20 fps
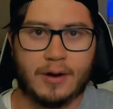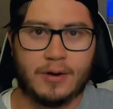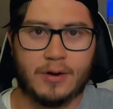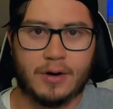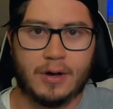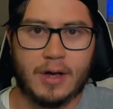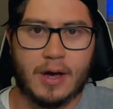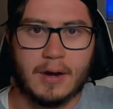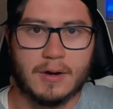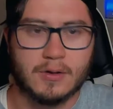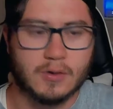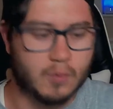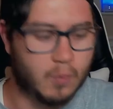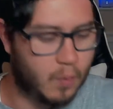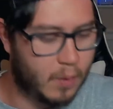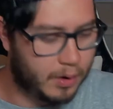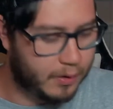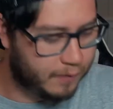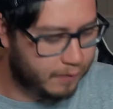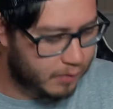on your gun is
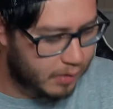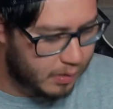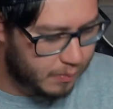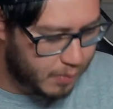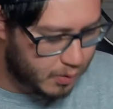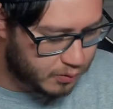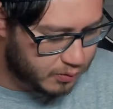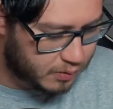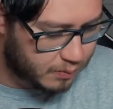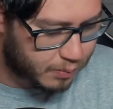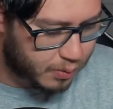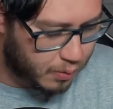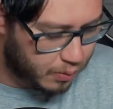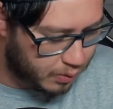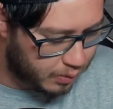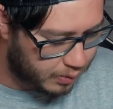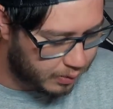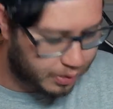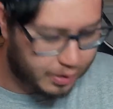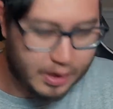one of the most
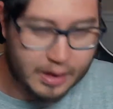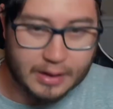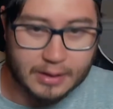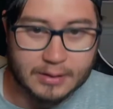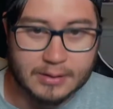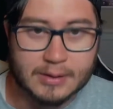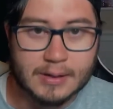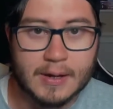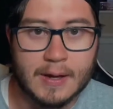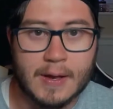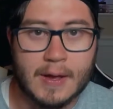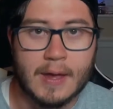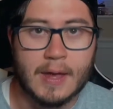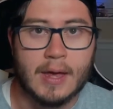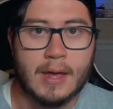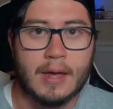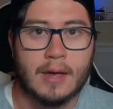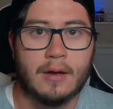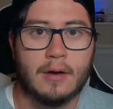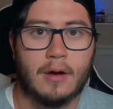important things
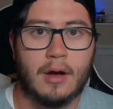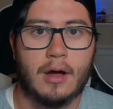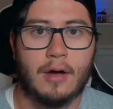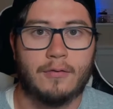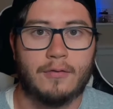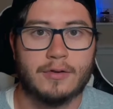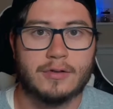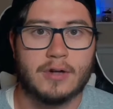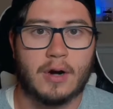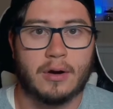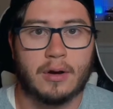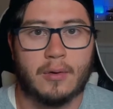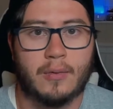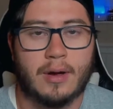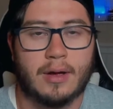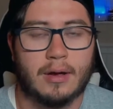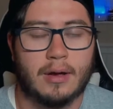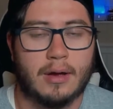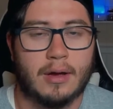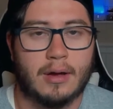for target
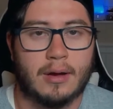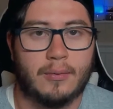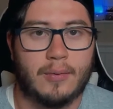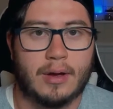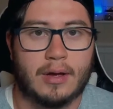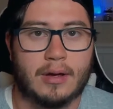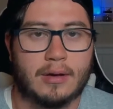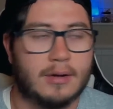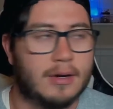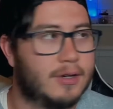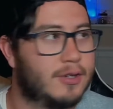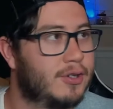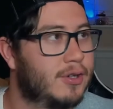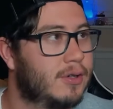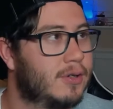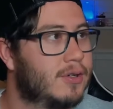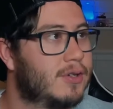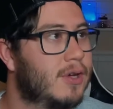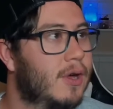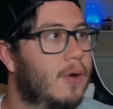
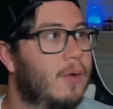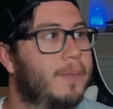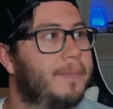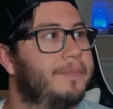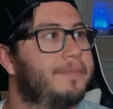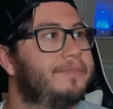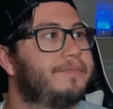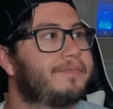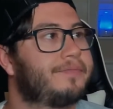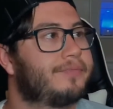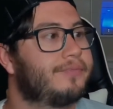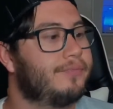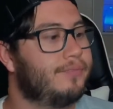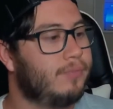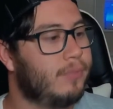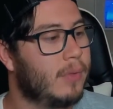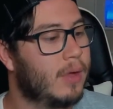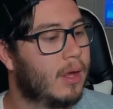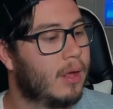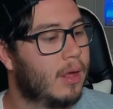recognition. So
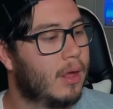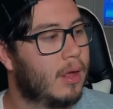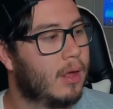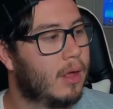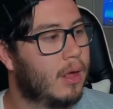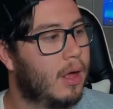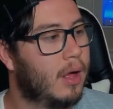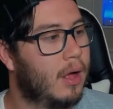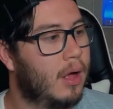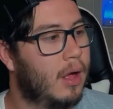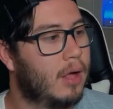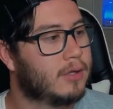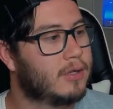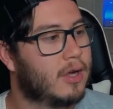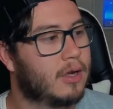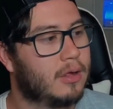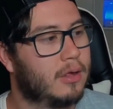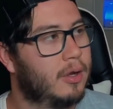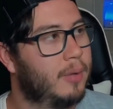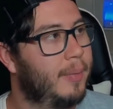I'll
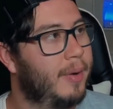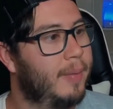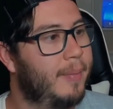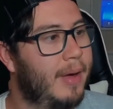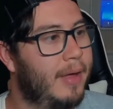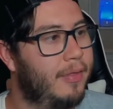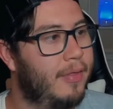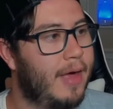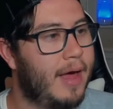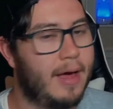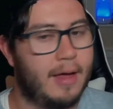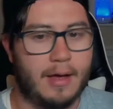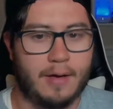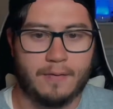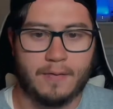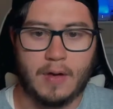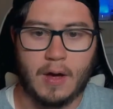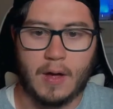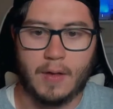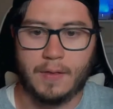talk a little bit about that.
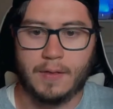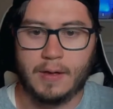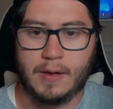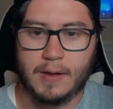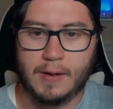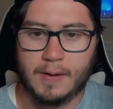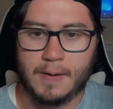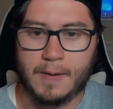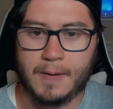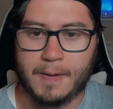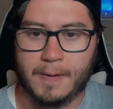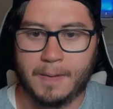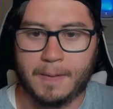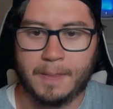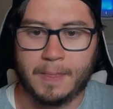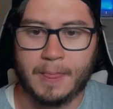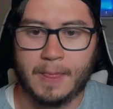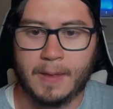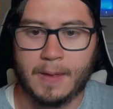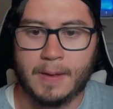I've got the
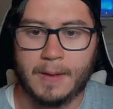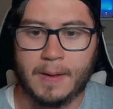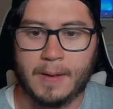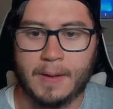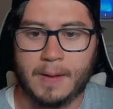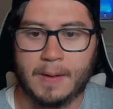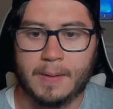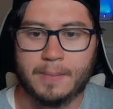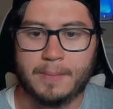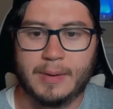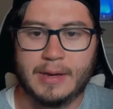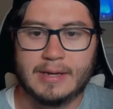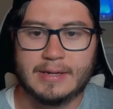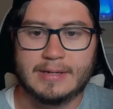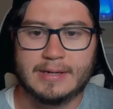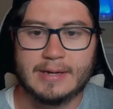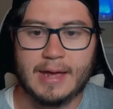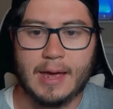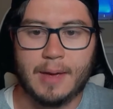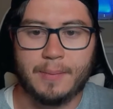
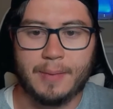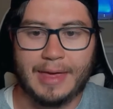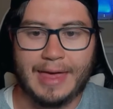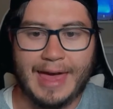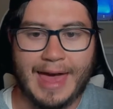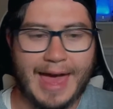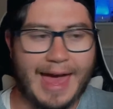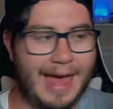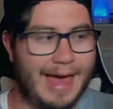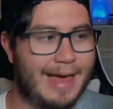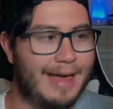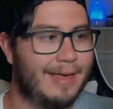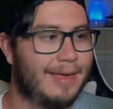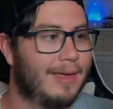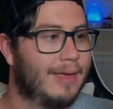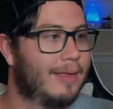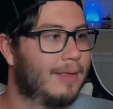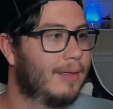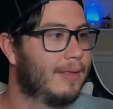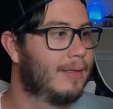BCM CAG
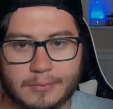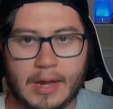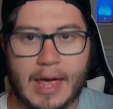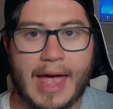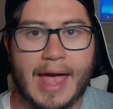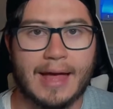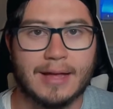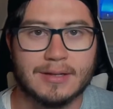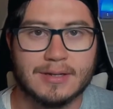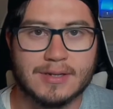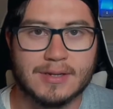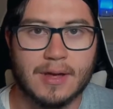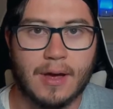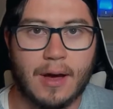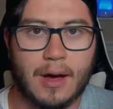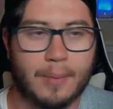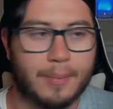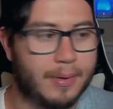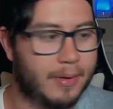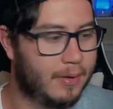hand
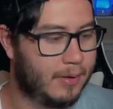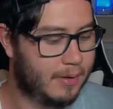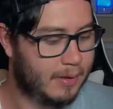stop.